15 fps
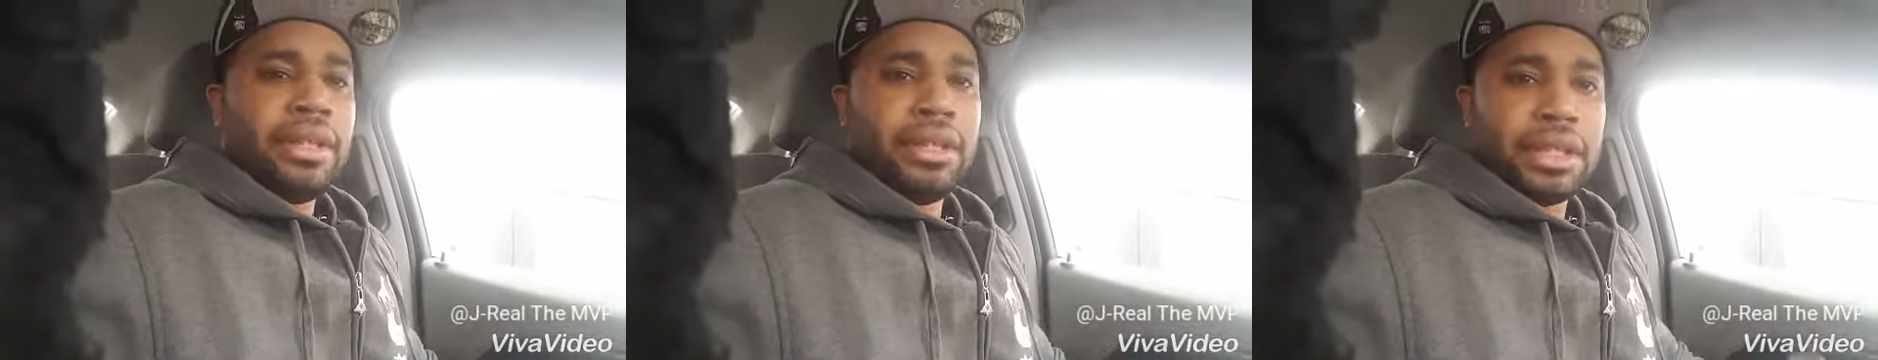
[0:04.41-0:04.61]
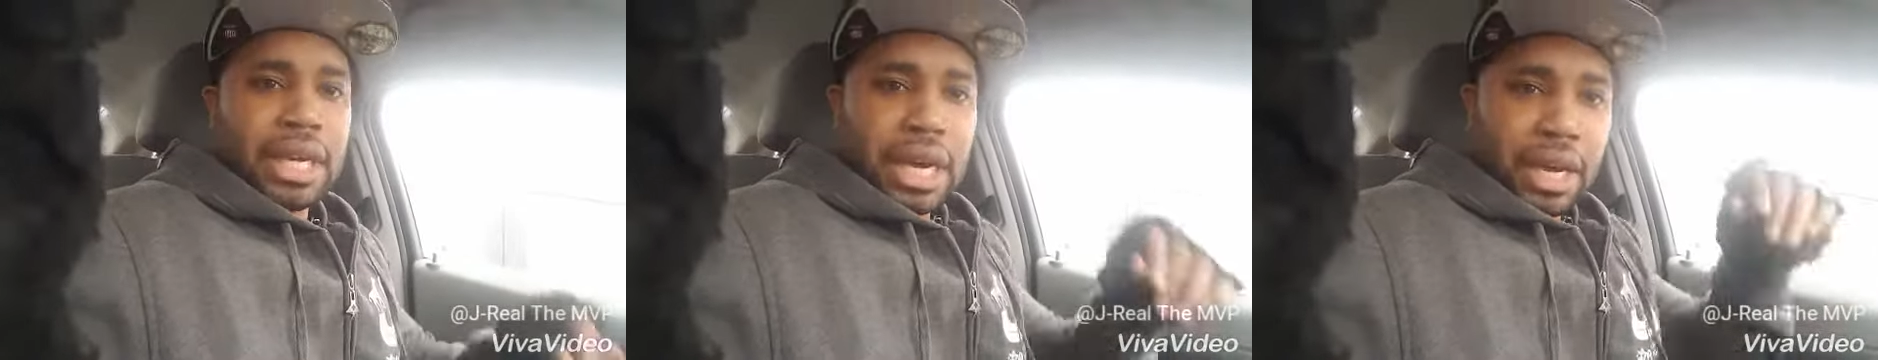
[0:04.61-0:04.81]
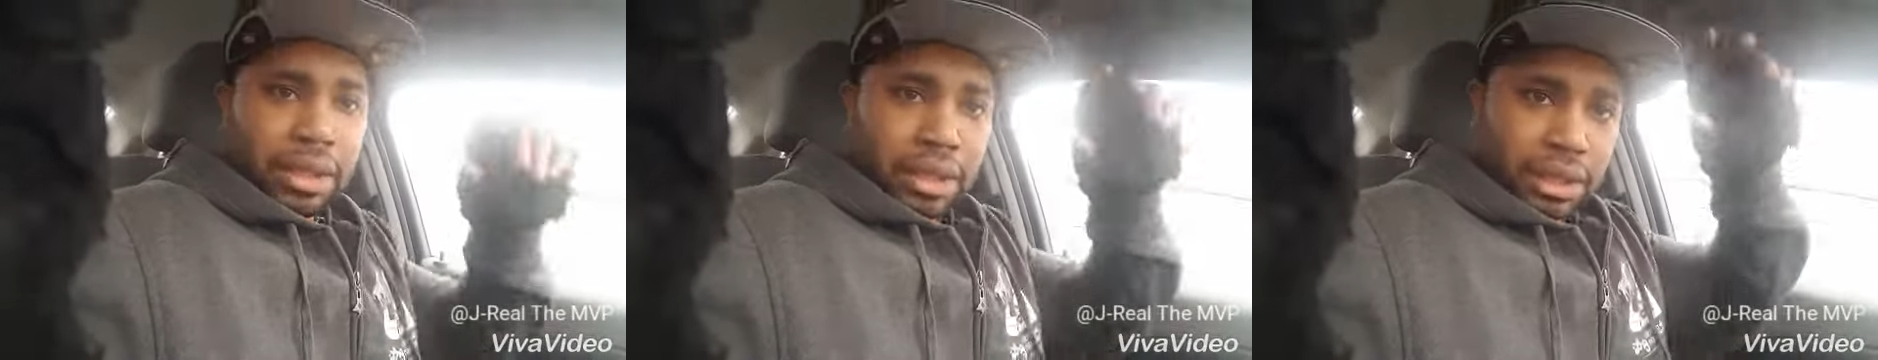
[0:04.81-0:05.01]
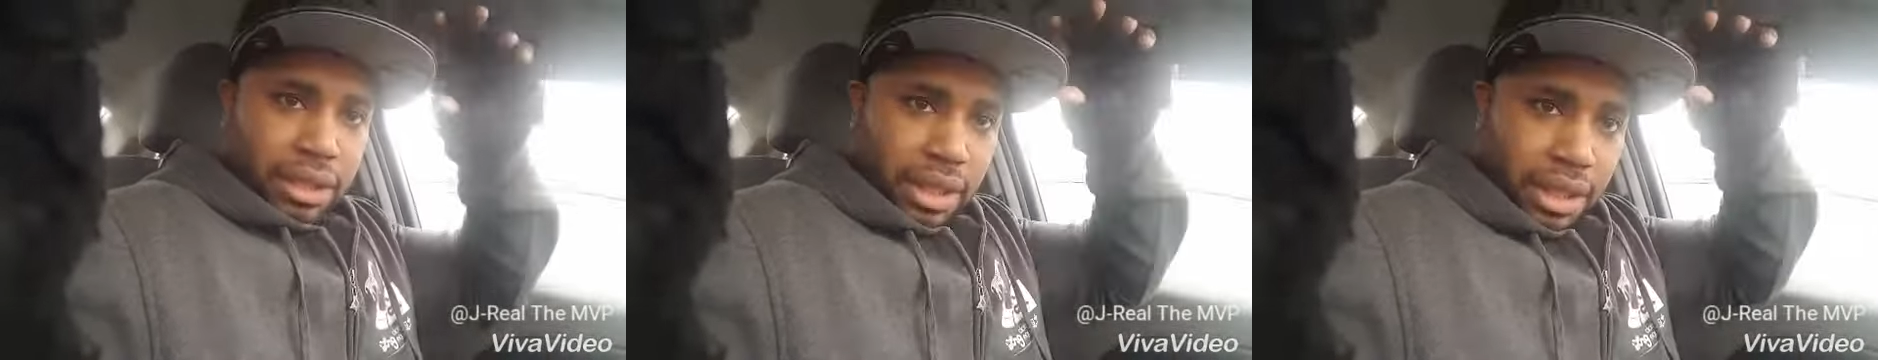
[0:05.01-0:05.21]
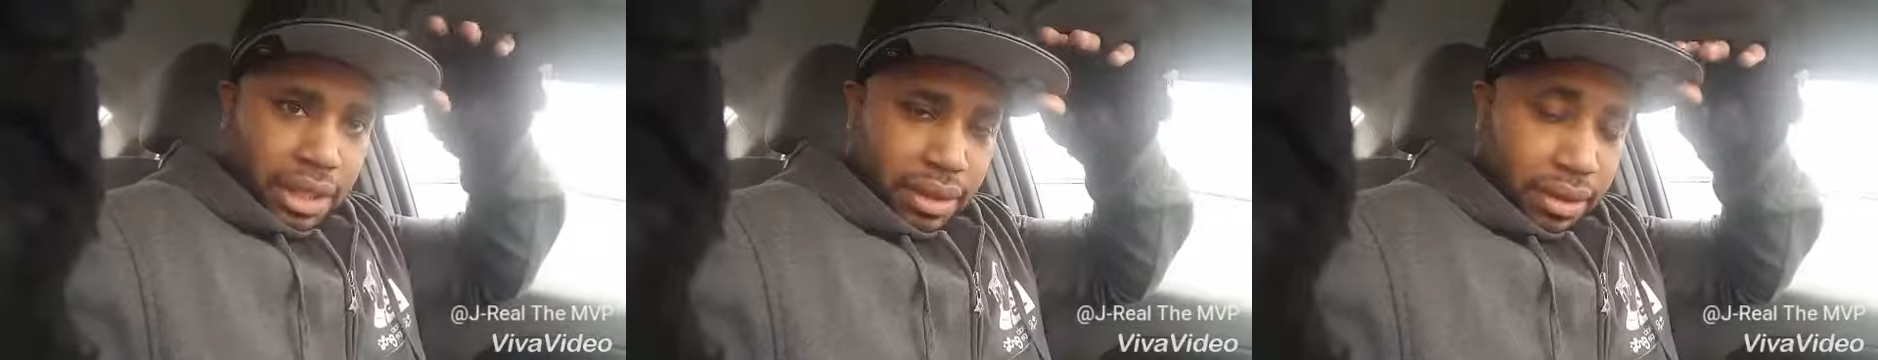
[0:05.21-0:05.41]
Just got out the
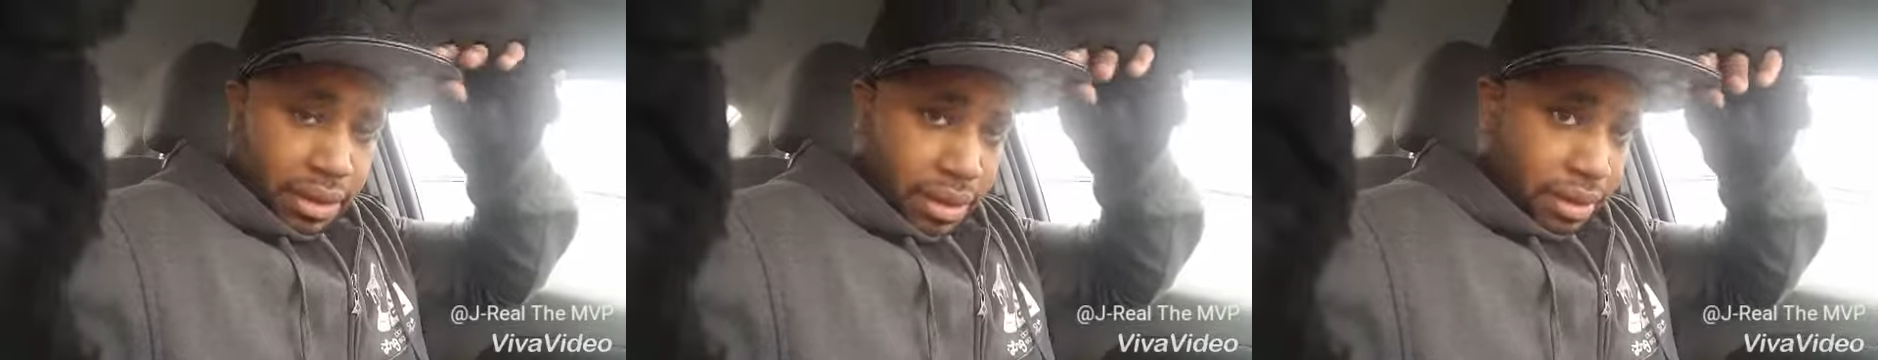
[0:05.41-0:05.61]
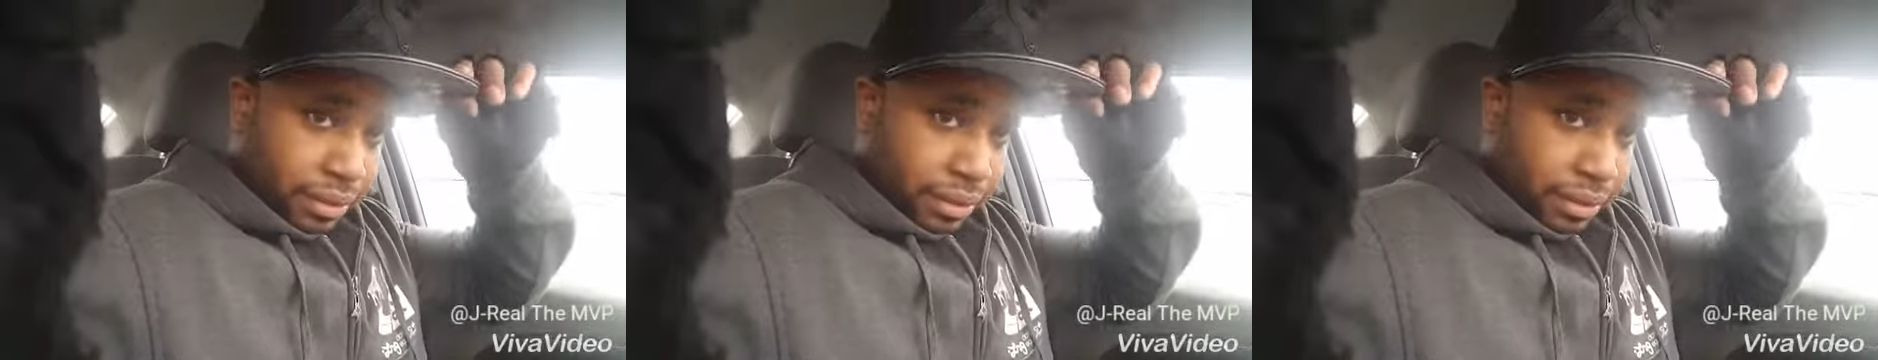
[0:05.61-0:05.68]
gym,